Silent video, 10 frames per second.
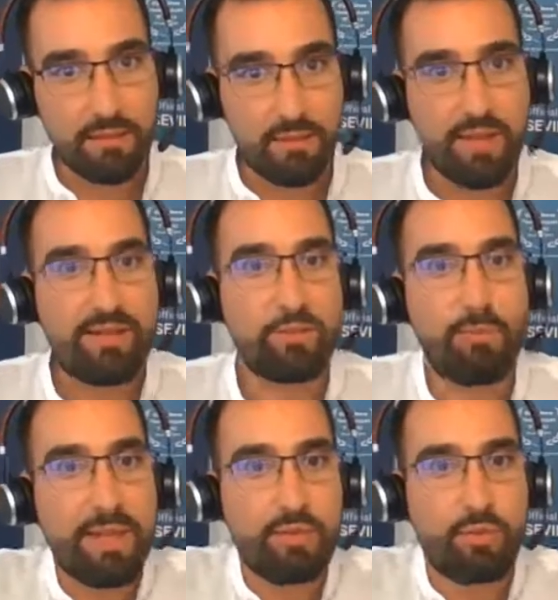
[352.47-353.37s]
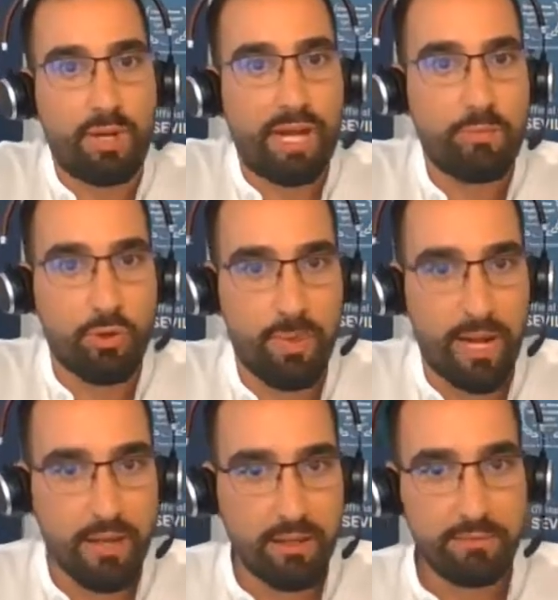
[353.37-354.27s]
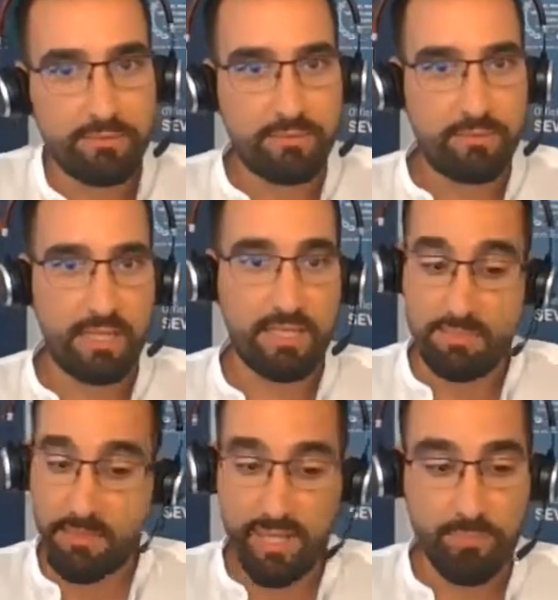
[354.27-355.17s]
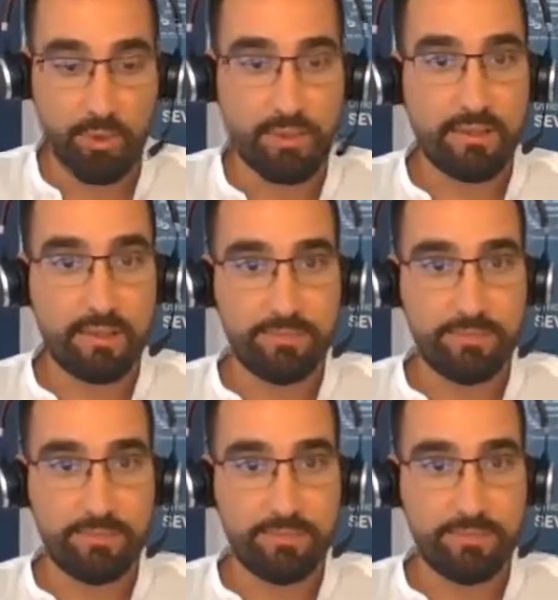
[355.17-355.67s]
You have somebody to claim your money. This is very important.